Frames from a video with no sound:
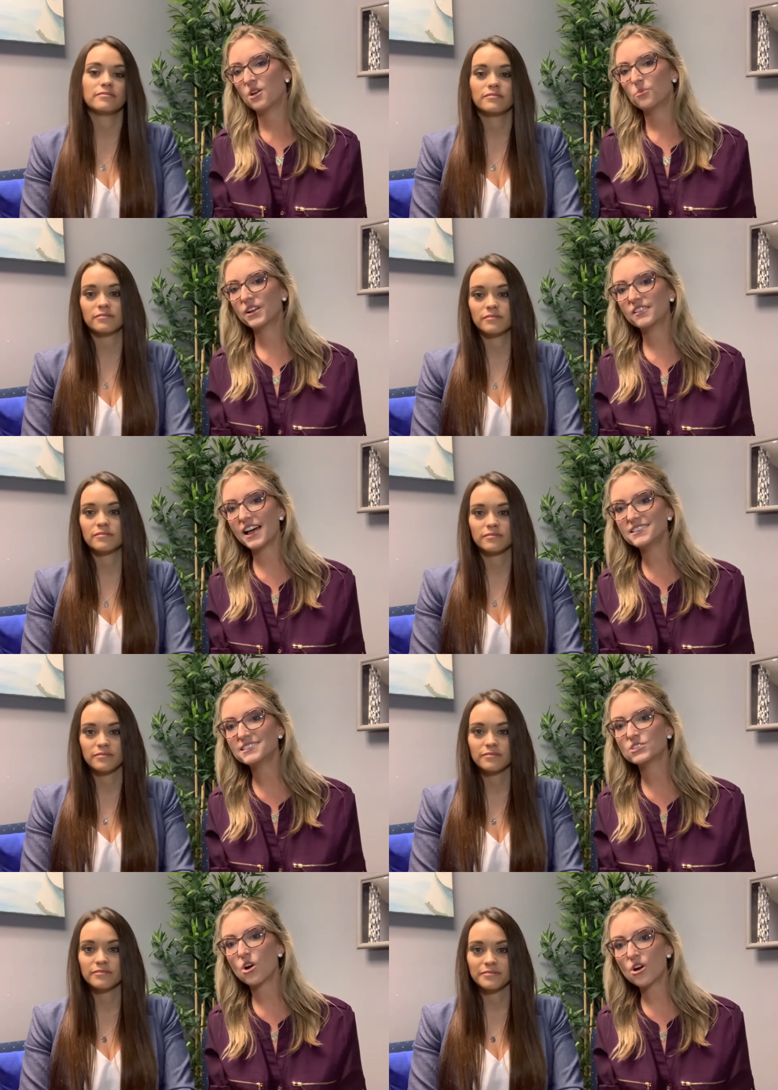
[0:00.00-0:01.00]
Speaker 1: When
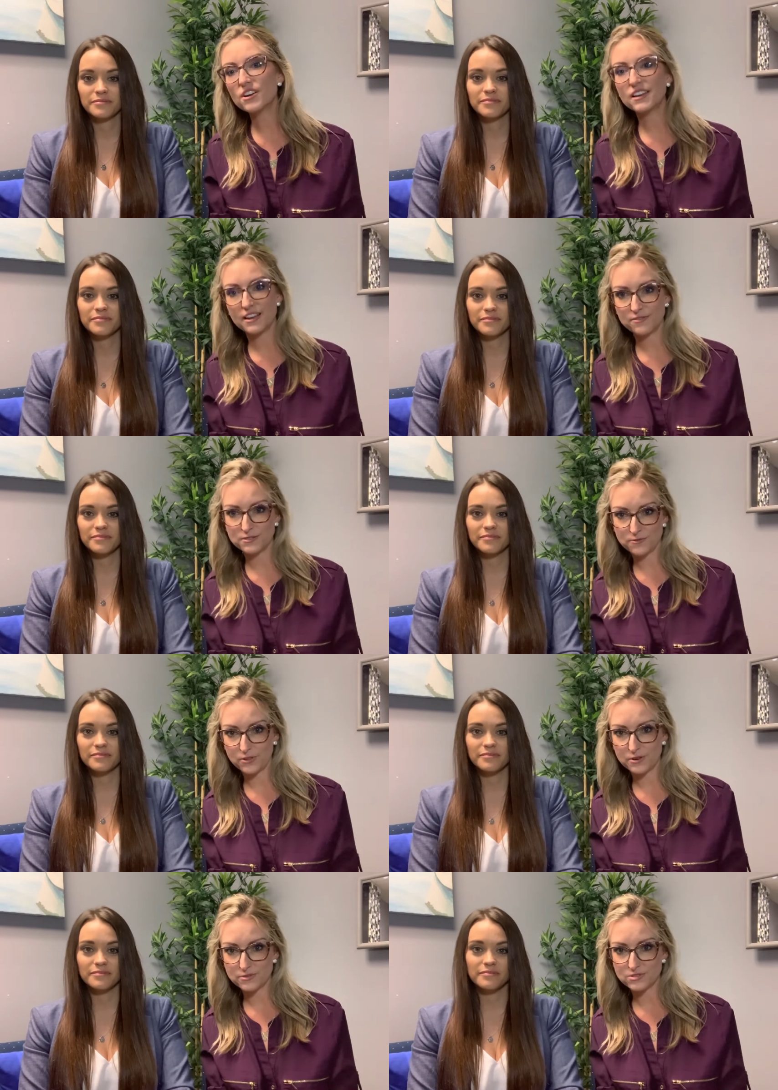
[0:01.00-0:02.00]
glasses aren't enough to
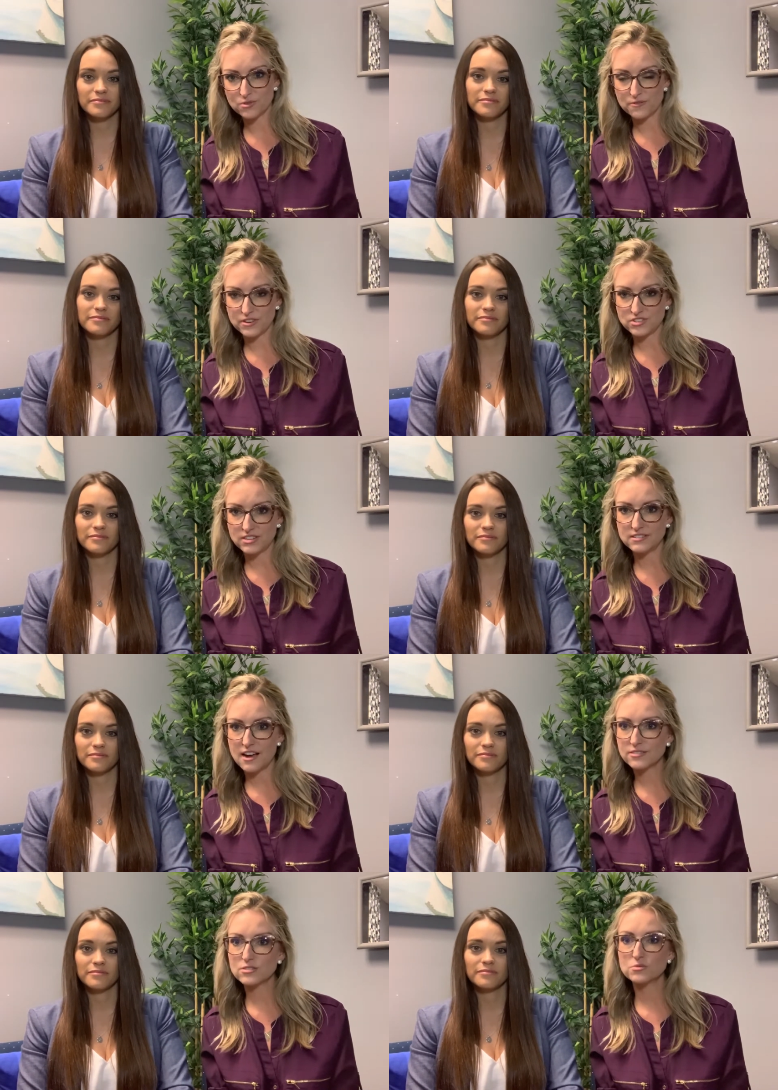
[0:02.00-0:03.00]
fully restore vision,
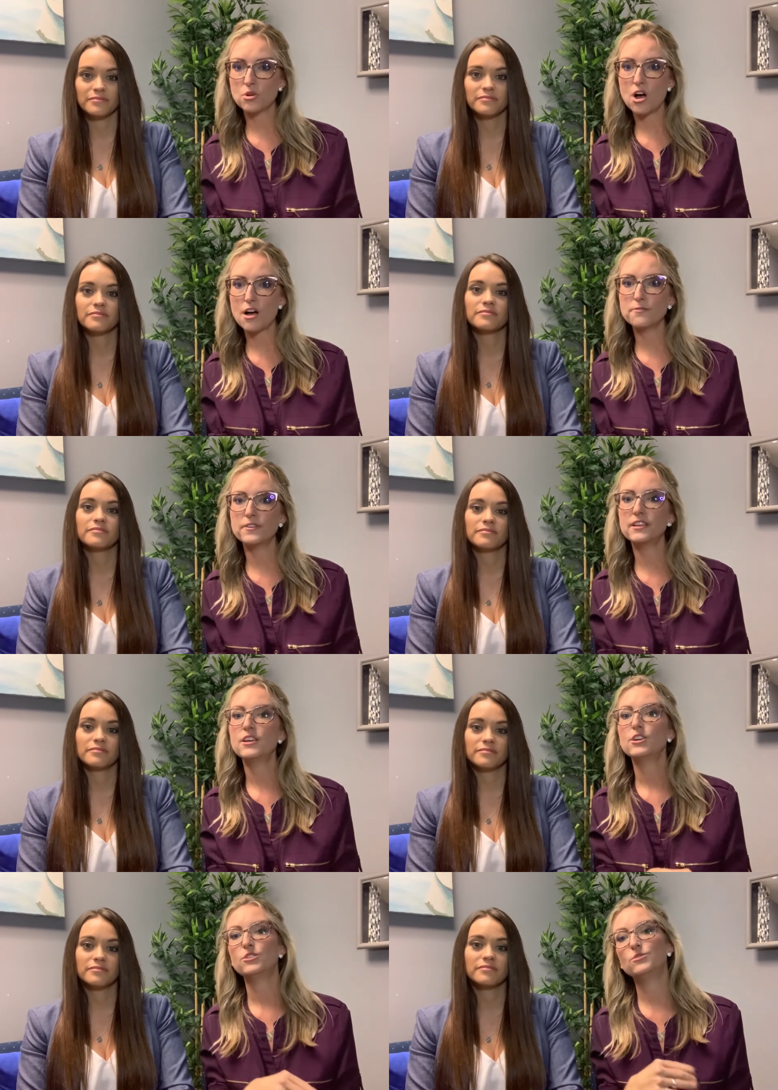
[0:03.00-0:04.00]
doctors will often
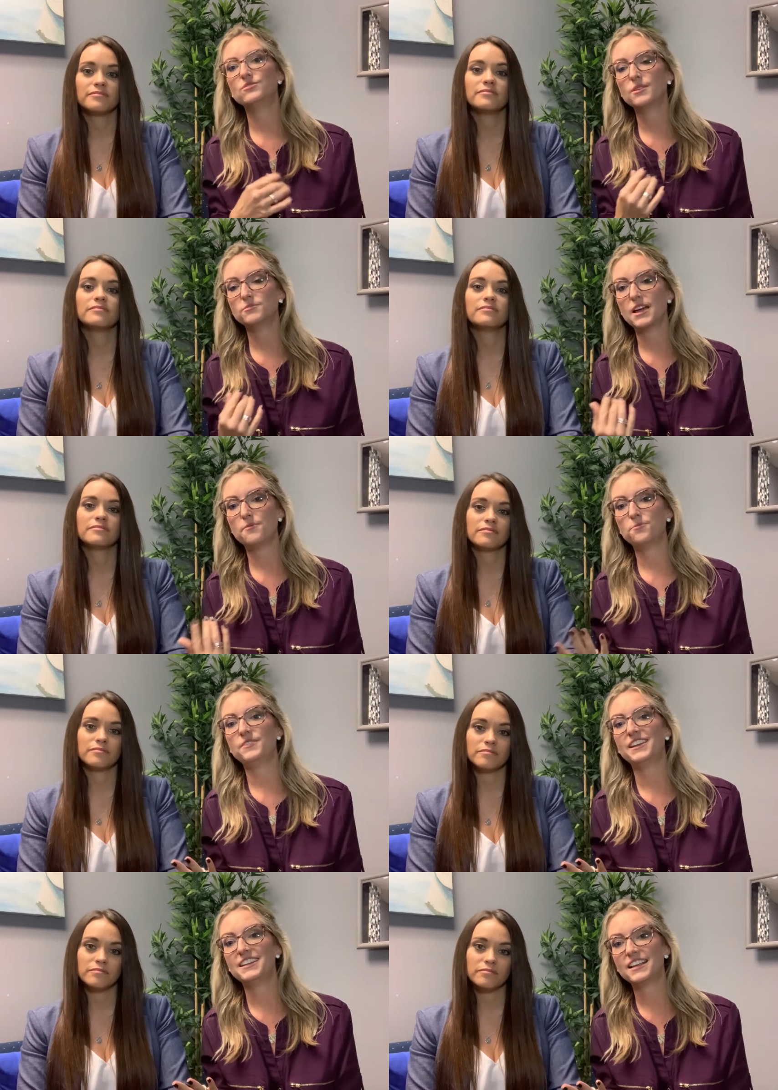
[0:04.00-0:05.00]
use some type of
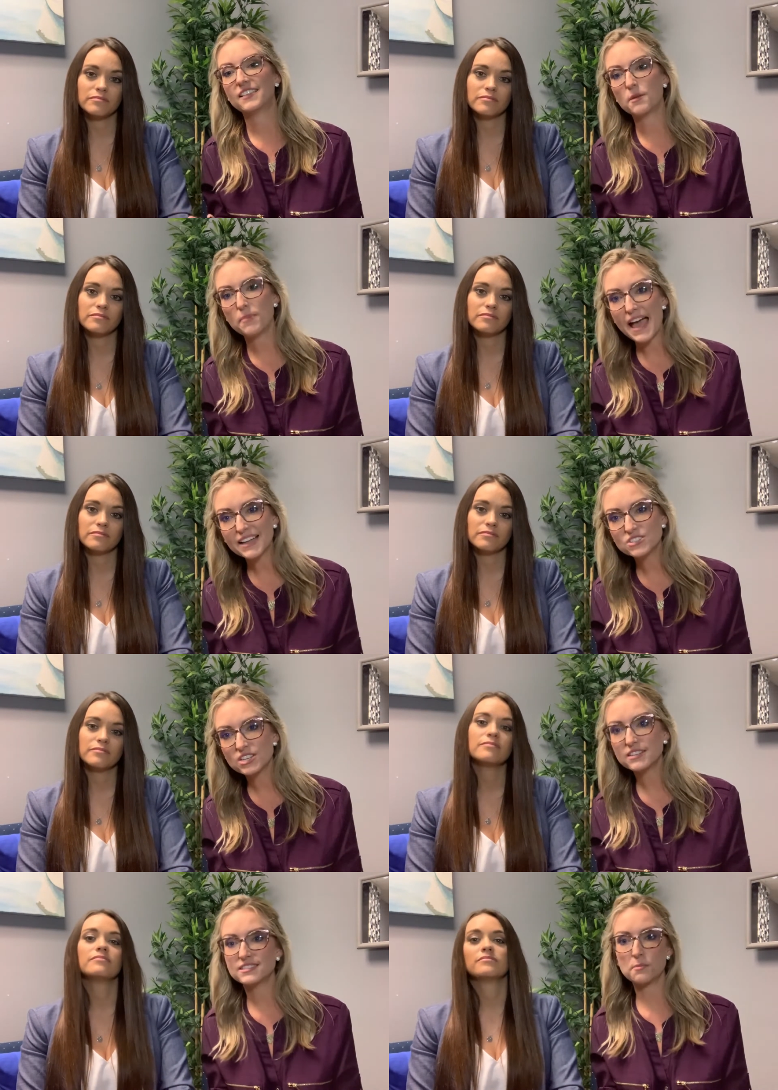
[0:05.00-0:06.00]
technique like
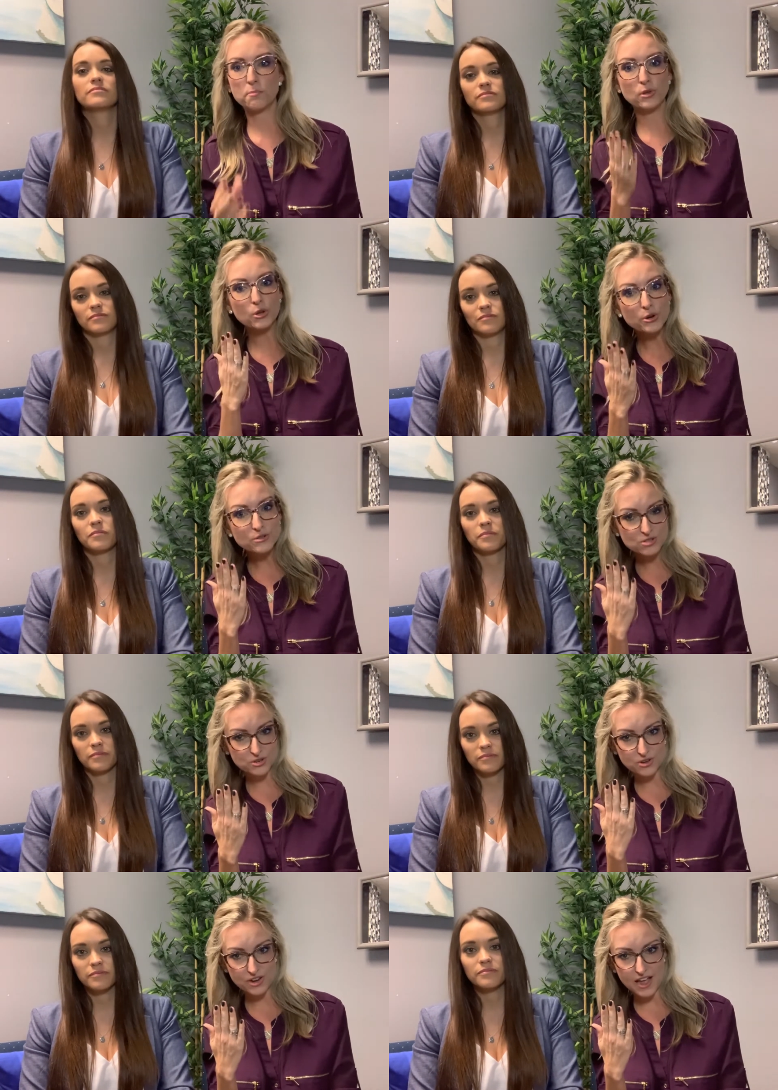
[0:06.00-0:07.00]
patches that blurs the
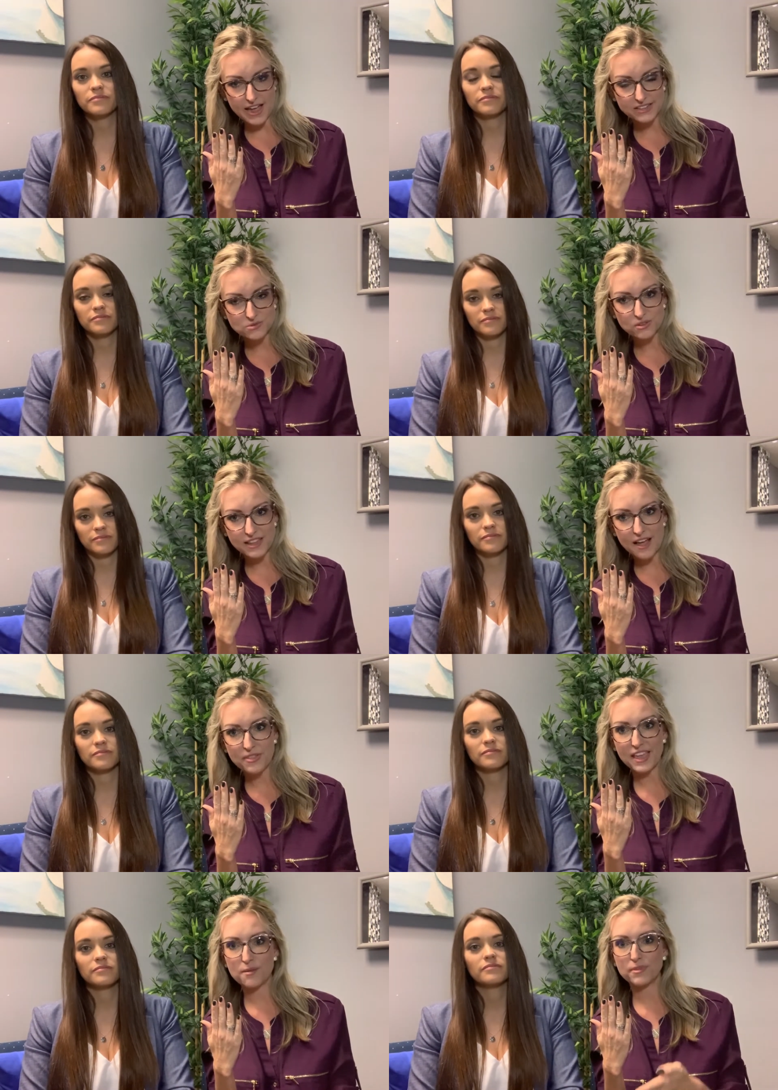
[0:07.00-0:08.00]
good eye to allow the
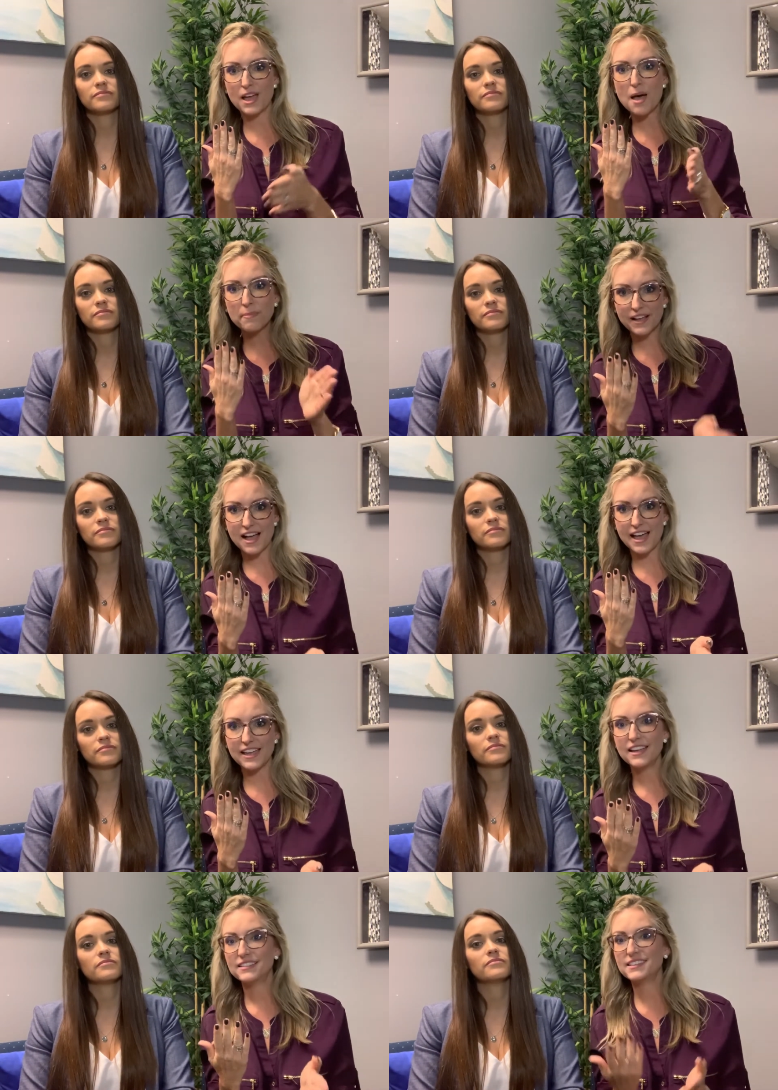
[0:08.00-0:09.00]
amblyopic eye
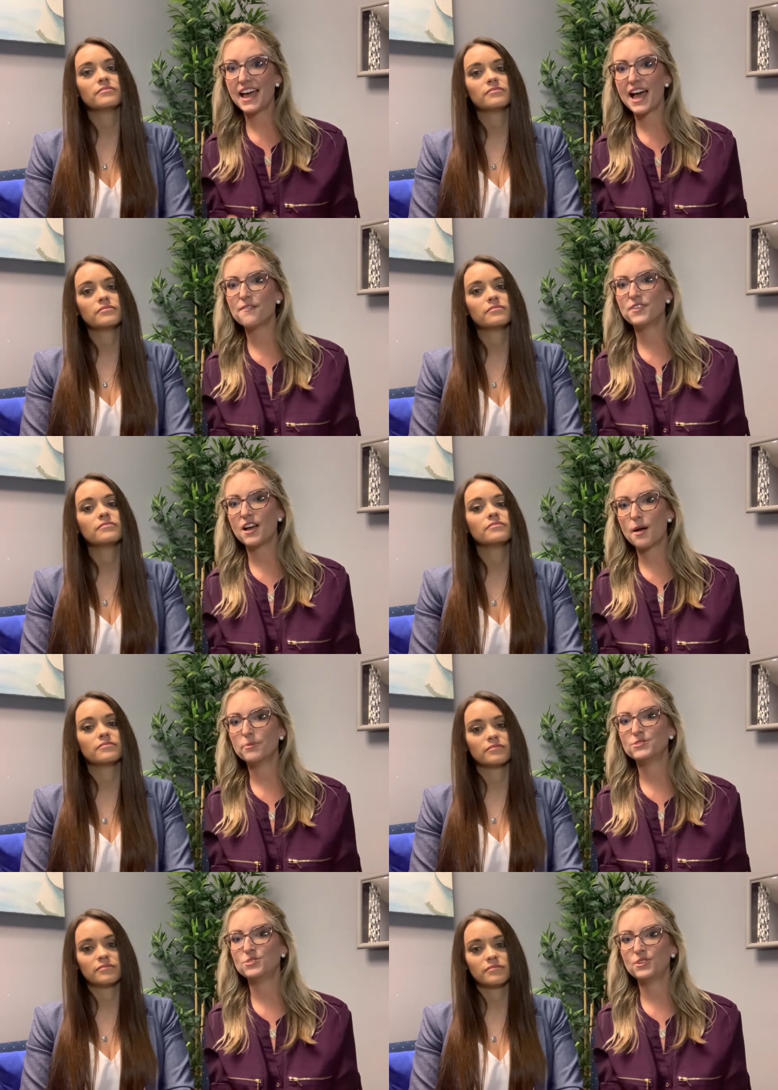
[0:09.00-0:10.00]
to have the
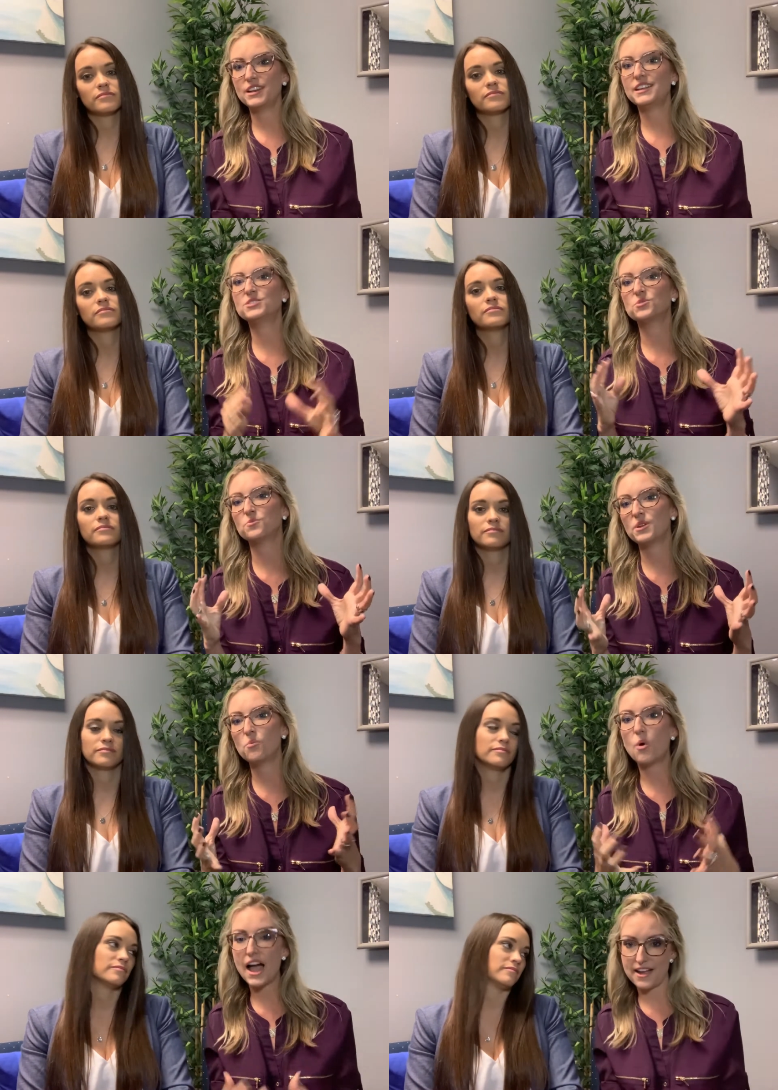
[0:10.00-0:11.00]
opportunity to
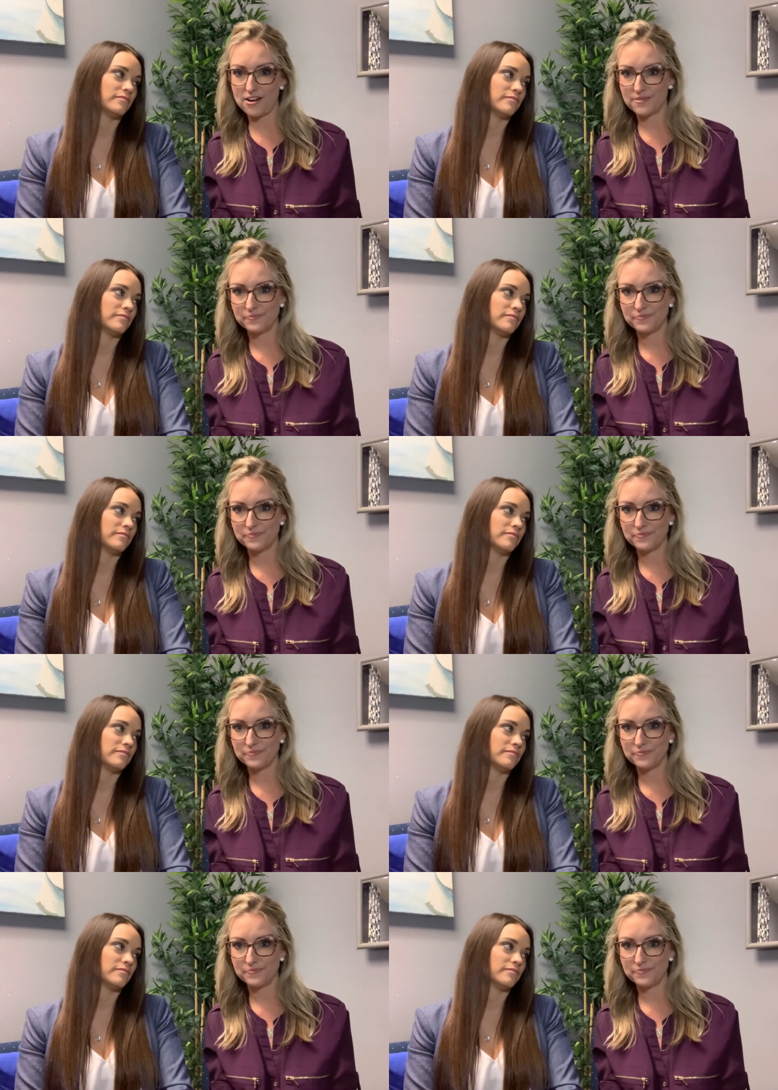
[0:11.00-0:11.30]
rewire.